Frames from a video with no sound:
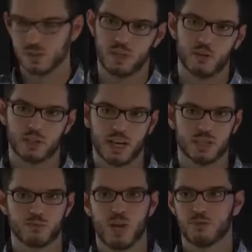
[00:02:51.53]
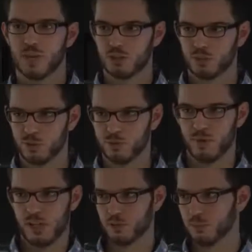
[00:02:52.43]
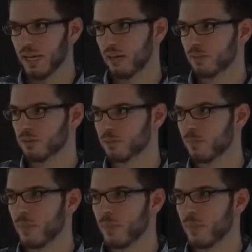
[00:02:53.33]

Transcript: In our case, we have the attribute value pairs,